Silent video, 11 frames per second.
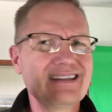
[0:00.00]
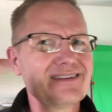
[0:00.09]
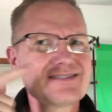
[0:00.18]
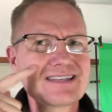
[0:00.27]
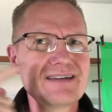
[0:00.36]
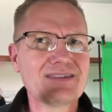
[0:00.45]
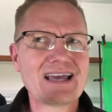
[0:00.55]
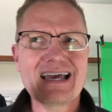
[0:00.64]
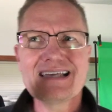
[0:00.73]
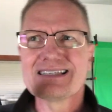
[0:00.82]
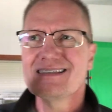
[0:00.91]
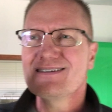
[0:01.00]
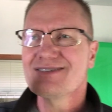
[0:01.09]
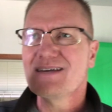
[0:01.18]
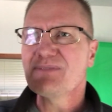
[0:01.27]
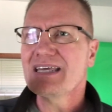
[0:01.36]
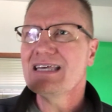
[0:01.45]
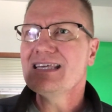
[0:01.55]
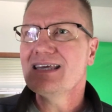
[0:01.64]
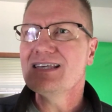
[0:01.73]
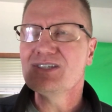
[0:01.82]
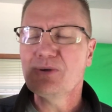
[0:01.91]
There's so, that guy's there's something he,
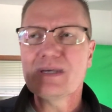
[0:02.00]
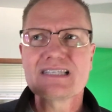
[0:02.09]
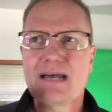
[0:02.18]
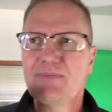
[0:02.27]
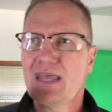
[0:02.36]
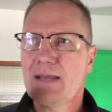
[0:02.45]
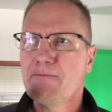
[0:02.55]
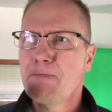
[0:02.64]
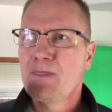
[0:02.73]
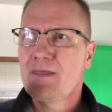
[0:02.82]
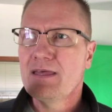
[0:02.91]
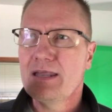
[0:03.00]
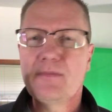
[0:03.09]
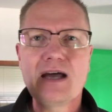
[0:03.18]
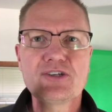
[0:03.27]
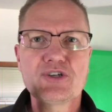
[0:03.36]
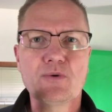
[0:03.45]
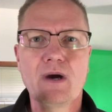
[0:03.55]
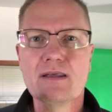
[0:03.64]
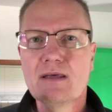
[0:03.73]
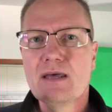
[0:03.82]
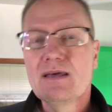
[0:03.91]
he's doing something and I'm not sure
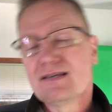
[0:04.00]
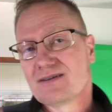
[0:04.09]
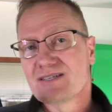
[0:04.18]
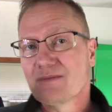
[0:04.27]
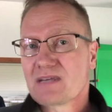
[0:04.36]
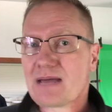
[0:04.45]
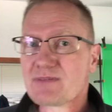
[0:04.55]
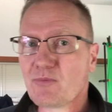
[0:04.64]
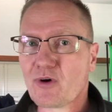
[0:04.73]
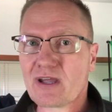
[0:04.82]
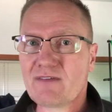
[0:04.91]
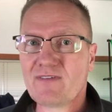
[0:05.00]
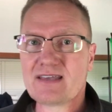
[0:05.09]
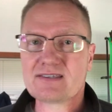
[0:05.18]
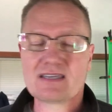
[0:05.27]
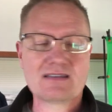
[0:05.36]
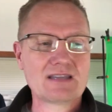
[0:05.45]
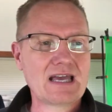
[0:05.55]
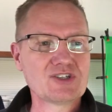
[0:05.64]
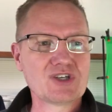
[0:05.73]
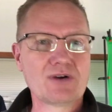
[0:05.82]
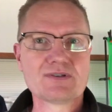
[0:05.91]
what. Now, sometimes I'm wearing a vest at,
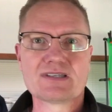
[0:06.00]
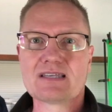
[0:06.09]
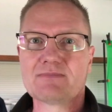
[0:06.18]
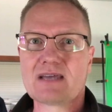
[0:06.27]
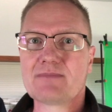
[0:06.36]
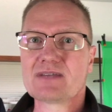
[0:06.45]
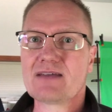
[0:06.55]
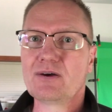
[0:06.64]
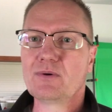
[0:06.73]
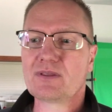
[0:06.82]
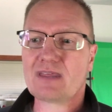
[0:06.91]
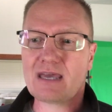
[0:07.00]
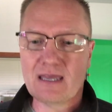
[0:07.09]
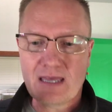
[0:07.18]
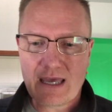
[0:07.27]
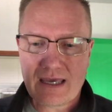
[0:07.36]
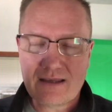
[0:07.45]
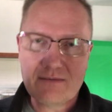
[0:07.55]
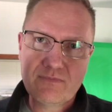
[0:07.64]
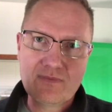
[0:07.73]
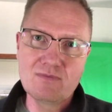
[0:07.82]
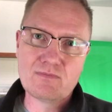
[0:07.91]
at shows, and sometimes I go with a, a
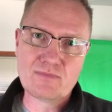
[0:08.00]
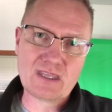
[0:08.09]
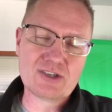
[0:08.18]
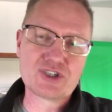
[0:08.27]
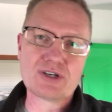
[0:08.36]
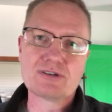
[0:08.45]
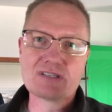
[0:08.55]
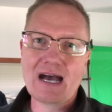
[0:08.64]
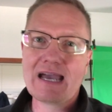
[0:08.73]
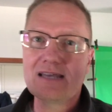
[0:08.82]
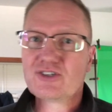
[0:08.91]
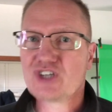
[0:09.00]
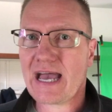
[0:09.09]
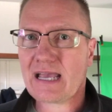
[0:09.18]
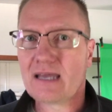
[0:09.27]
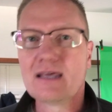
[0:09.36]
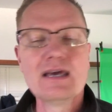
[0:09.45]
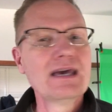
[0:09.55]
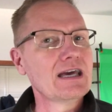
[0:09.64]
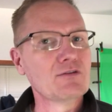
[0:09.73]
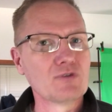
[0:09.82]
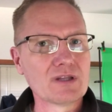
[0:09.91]
the shirt, tie, and jacket.
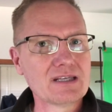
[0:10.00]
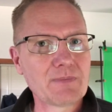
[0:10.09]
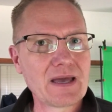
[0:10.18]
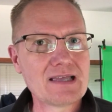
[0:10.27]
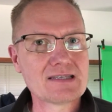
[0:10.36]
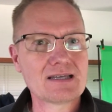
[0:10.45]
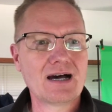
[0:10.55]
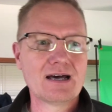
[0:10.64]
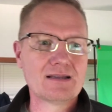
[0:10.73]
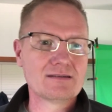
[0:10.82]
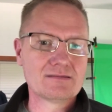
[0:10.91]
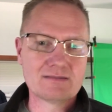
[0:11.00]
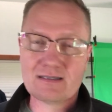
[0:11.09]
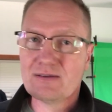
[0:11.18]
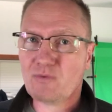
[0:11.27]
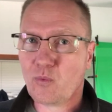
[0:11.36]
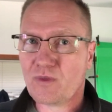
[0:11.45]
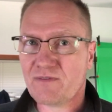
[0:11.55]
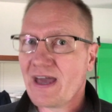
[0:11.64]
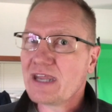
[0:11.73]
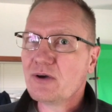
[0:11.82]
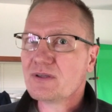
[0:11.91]
It really depends on the
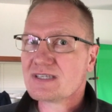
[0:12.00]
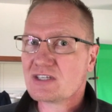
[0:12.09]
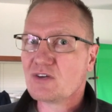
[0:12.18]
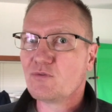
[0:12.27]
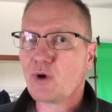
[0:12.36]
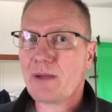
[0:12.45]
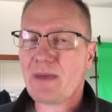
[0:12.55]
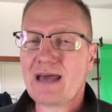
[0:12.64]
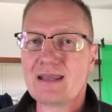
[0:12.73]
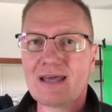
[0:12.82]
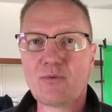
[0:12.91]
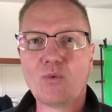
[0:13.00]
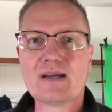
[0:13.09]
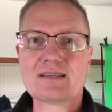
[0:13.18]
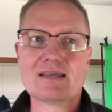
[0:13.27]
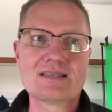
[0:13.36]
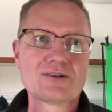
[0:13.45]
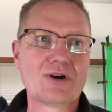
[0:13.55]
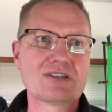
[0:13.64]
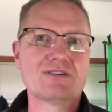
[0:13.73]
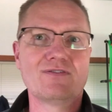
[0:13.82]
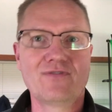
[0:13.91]
venue and such of where I'm at and what is
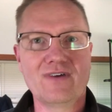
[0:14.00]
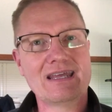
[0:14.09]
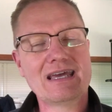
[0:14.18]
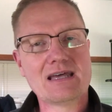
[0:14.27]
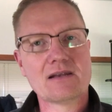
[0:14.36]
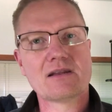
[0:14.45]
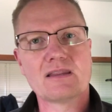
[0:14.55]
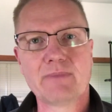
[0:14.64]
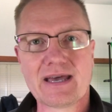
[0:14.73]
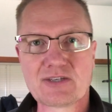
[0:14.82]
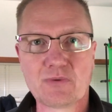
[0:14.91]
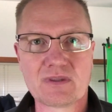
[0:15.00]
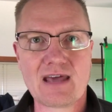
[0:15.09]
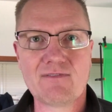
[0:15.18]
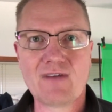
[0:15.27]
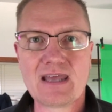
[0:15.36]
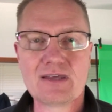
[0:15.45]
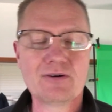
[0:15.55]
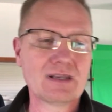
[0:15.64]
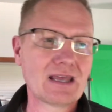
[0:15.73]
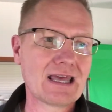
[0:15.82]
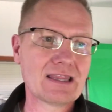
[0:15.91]
going to fit in the best with that venue
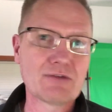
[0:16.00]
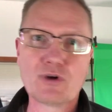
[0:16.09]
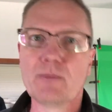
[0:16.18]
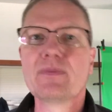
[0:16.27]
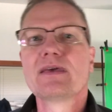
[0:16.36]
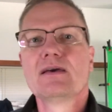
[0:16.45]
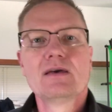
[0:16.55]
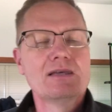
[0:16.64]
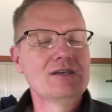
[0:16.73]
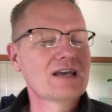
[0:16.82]
and, and the room. You